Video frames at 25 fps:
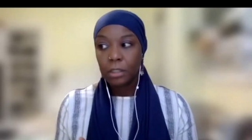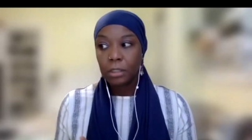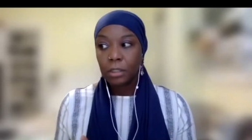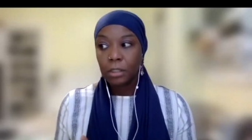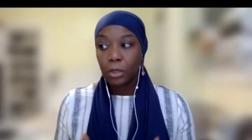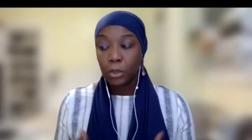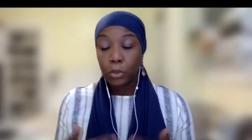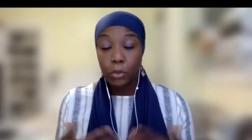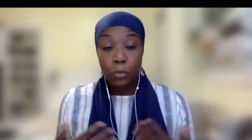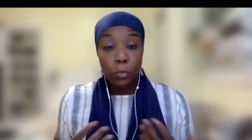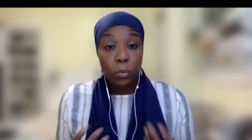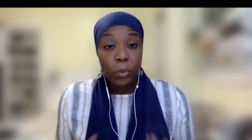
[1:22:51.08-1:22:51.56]

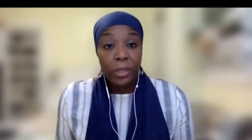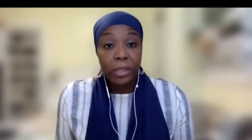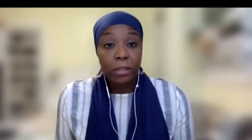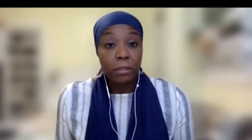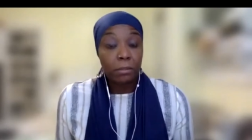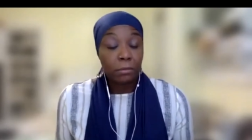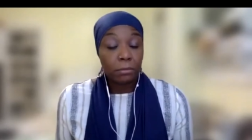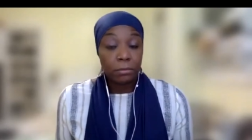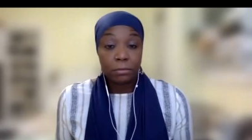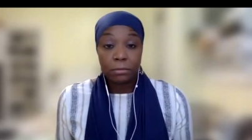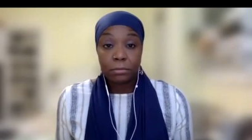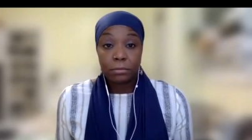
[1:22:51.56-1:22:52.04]
you
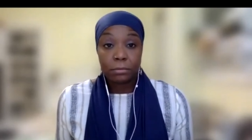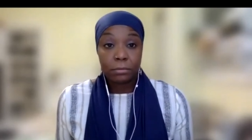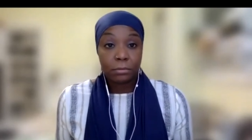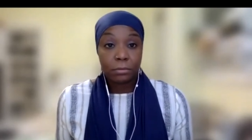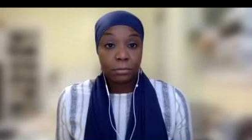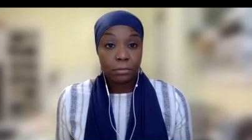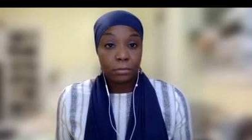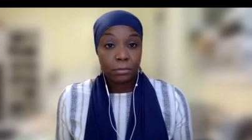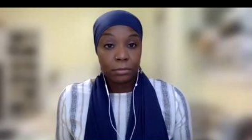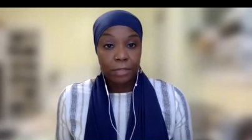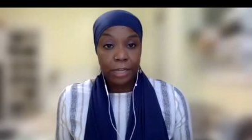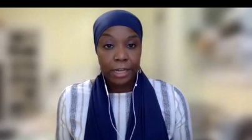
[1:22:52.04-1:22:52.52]
will,
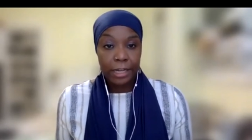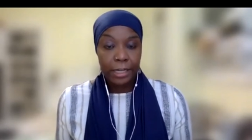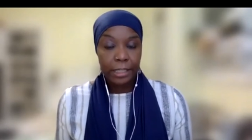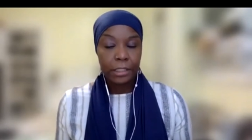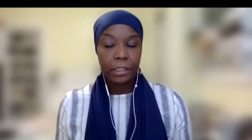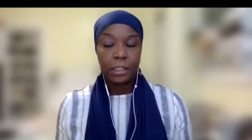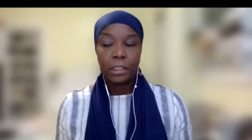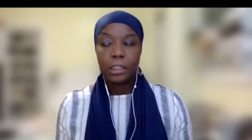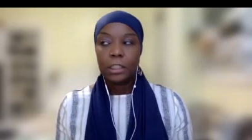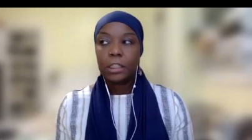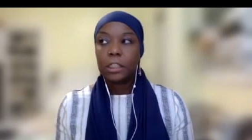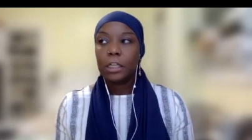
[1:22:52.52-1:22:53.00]
right?
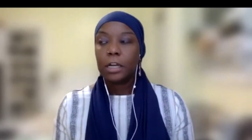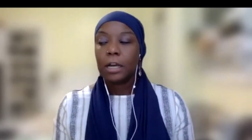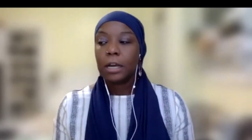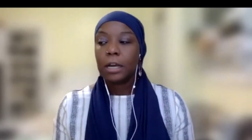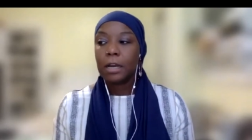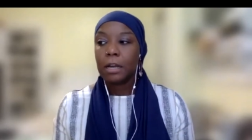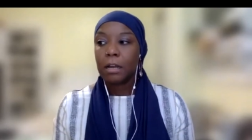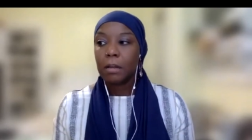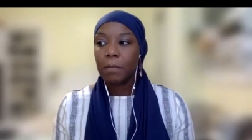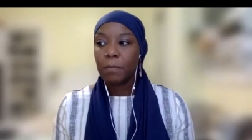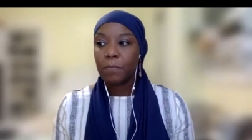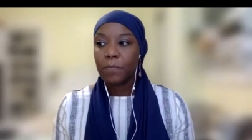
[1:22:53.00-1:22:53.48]

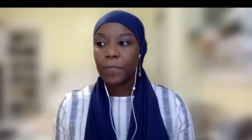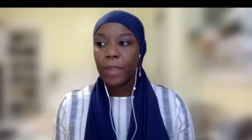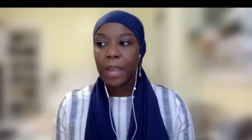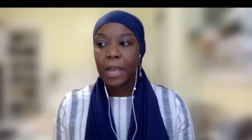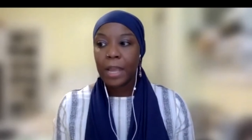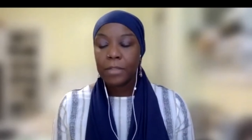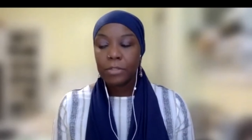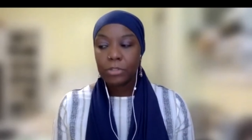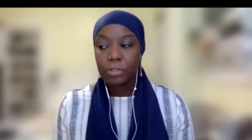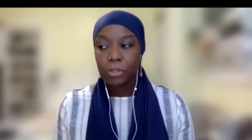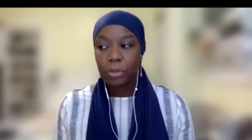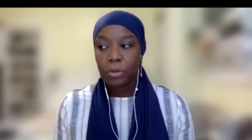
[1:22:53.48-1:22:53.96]

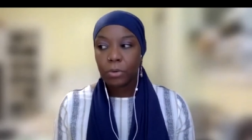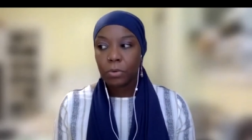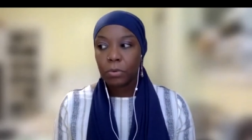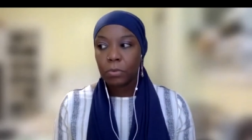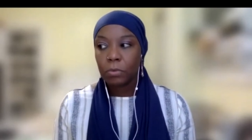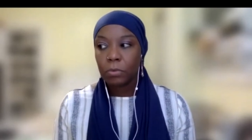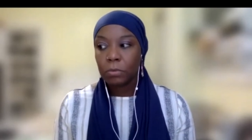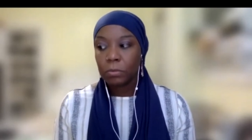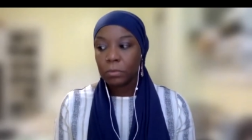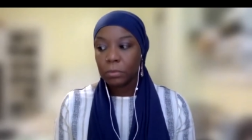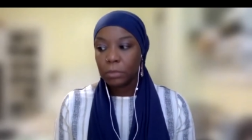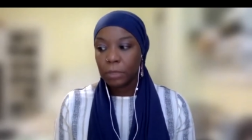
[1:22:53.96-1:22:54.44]
And
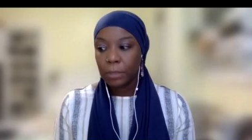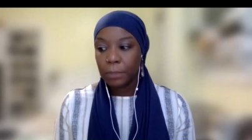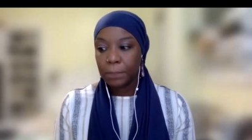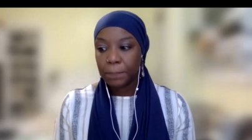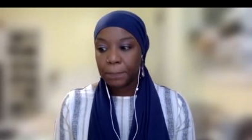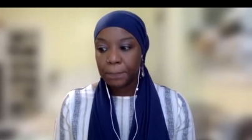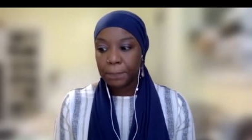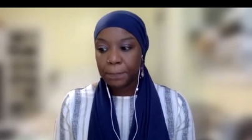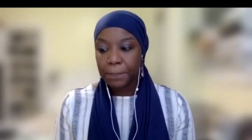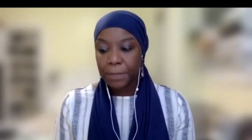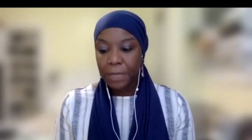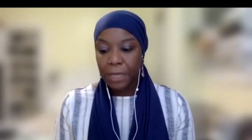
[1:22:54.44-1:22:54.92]
so
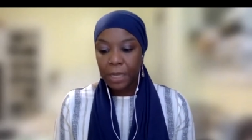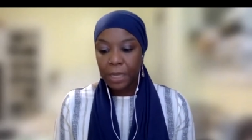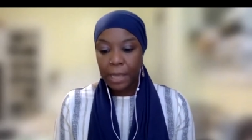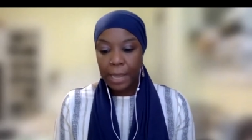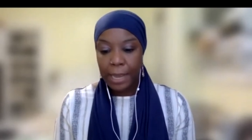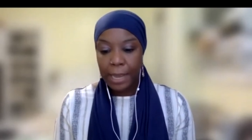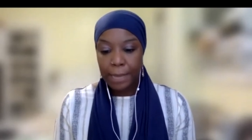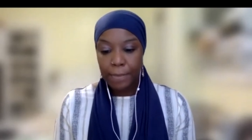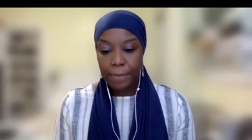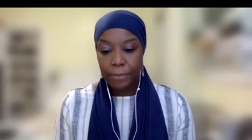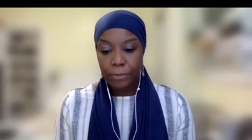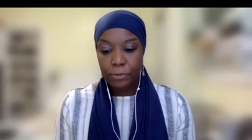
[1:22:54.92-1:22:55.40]
being
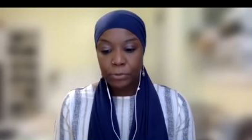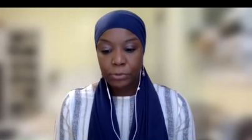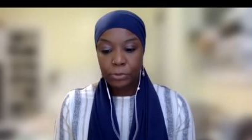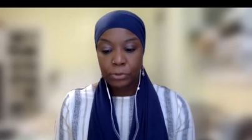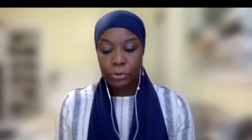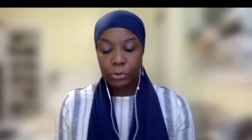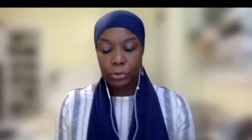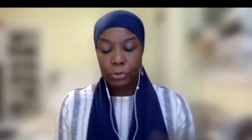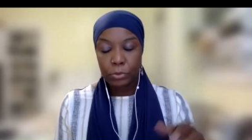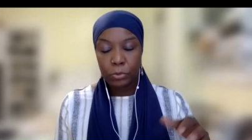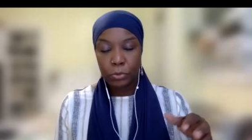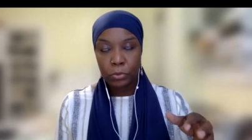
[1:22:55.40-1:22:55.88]
able
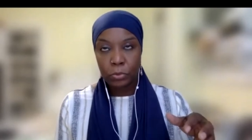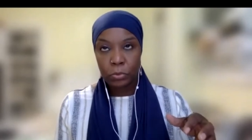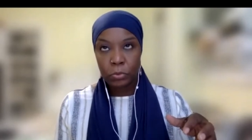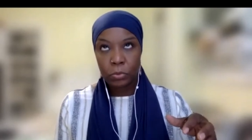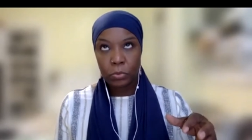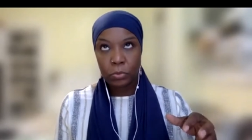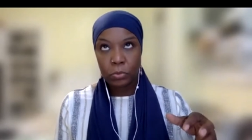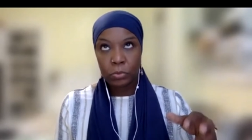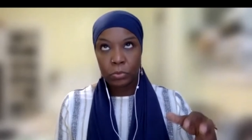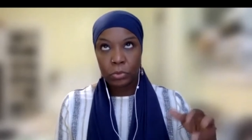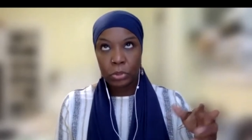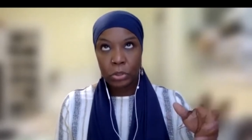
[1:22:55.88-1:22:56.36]

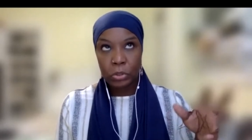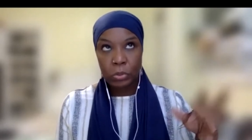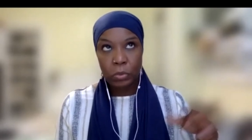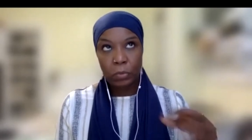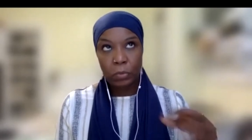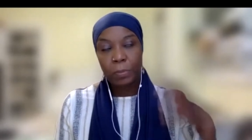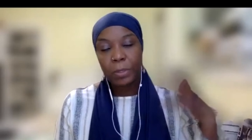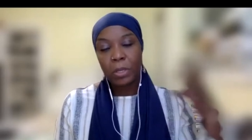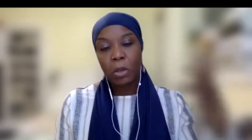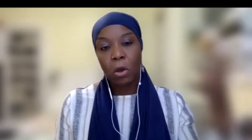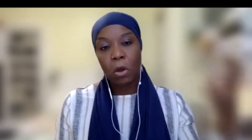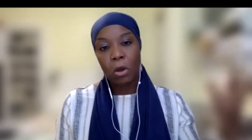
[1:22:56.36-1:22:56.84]
to sort
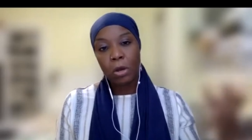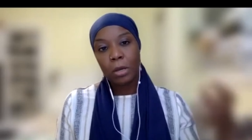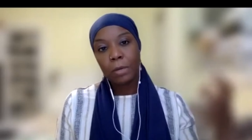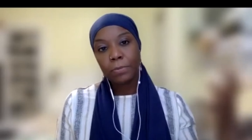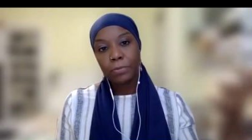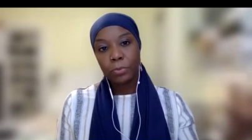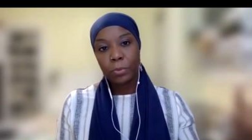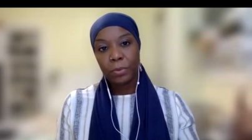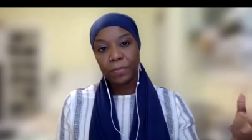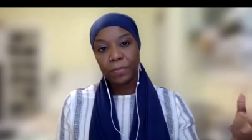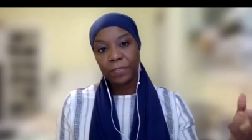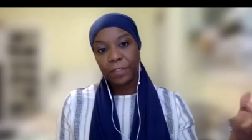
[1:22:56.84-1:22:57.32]
of be
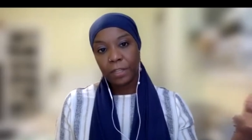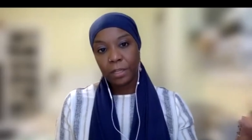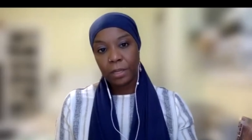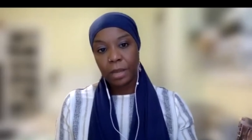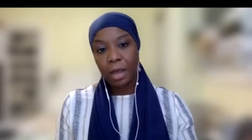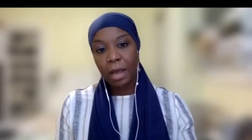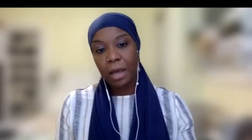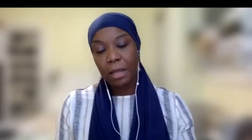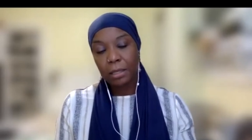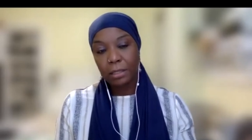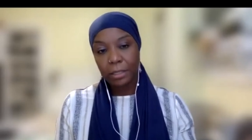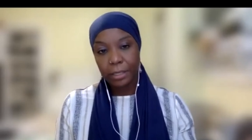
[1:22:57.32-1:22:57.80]
armed with the
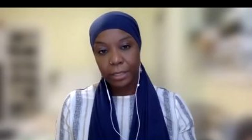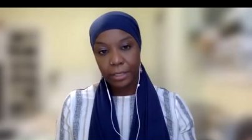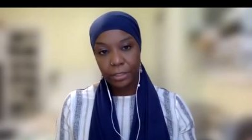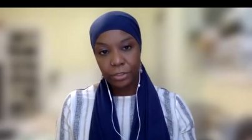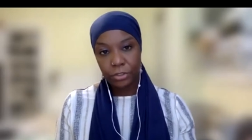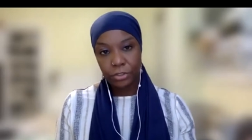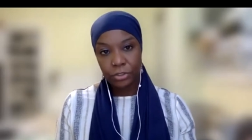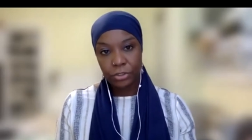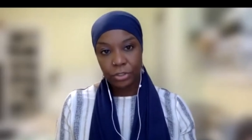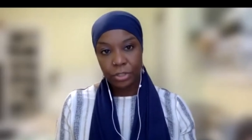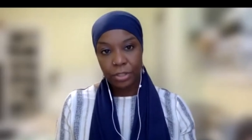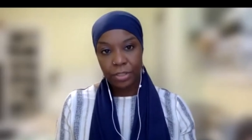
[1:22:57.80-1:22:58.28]

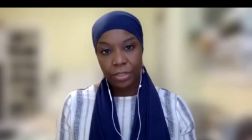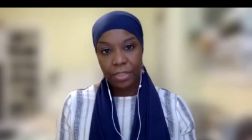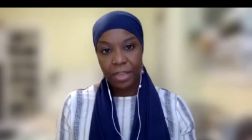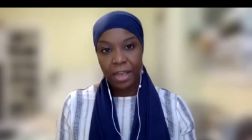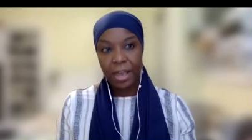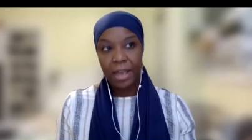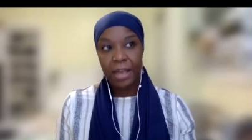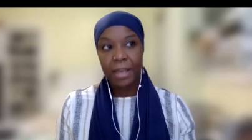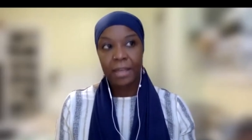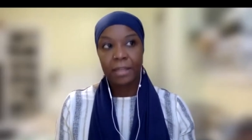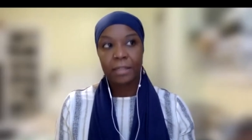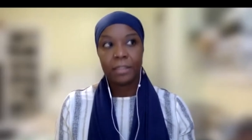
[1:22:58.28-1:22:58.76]
knowledge
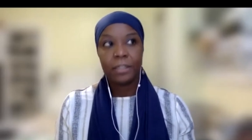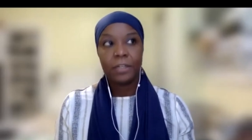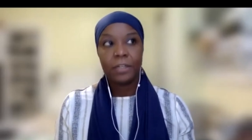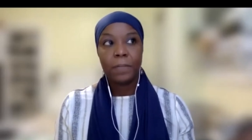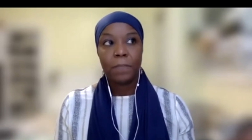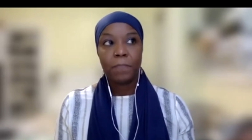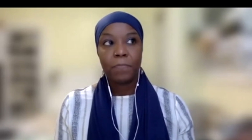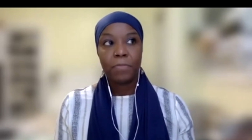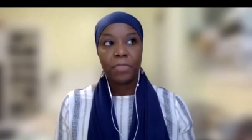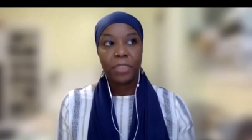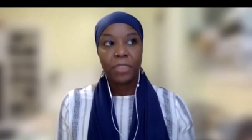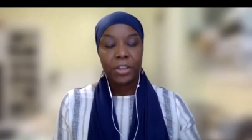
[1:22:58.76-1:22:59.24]
that
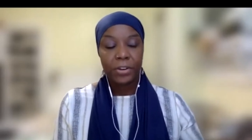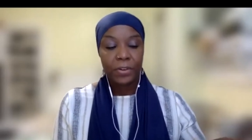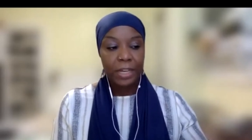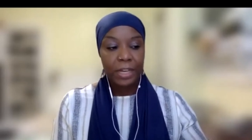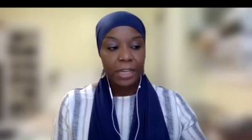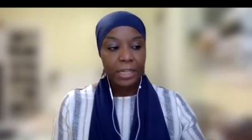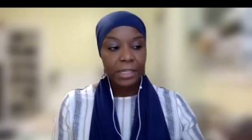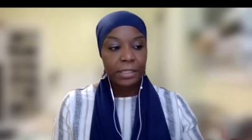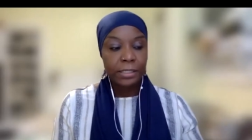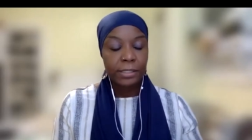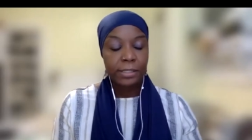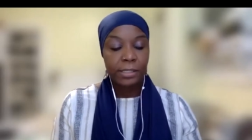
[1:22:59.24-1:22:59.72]
there
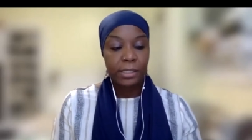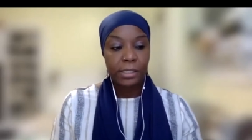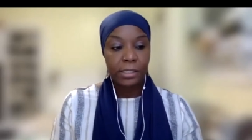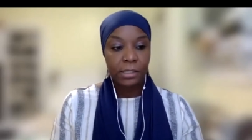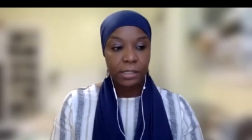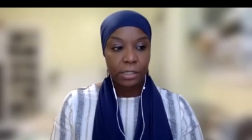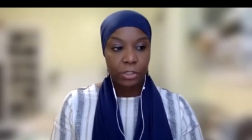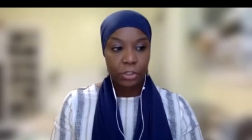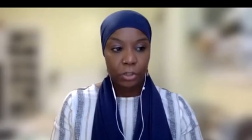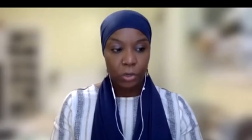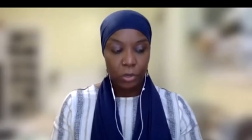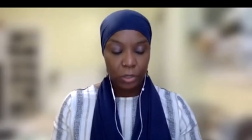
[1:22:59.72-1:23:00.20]
is
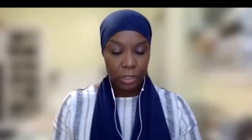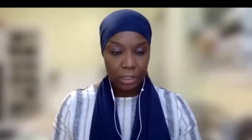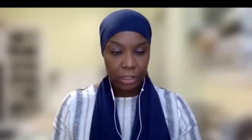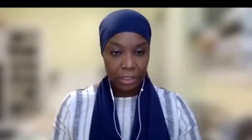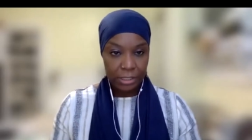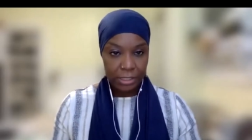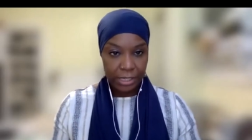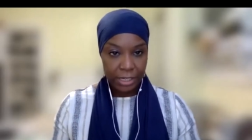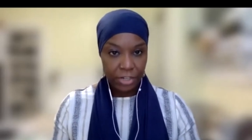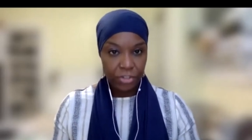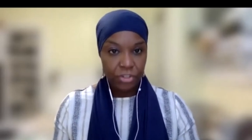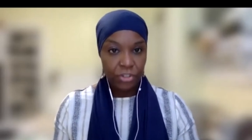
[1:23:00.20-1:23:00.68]
this
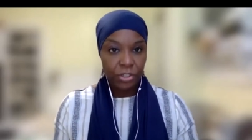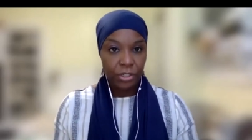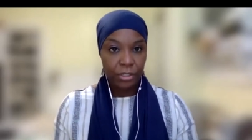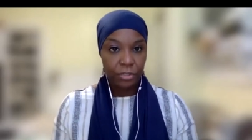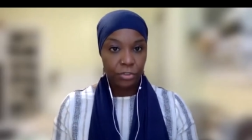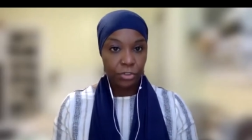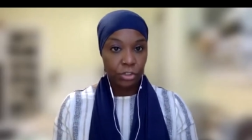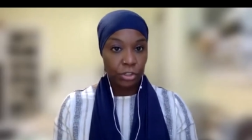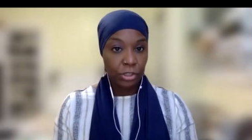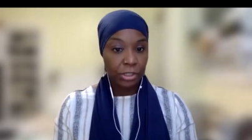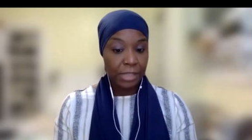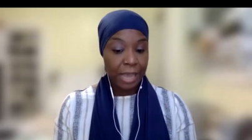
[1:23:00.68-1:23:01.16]

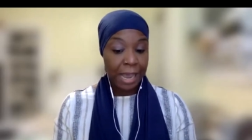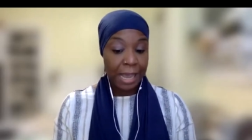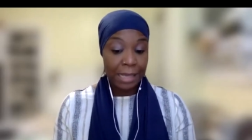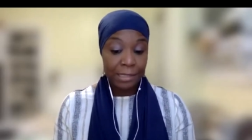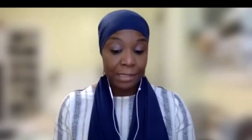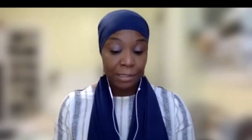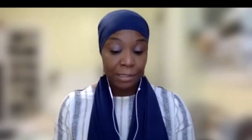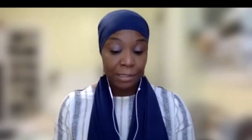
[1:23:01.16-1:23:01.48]
internalization just as a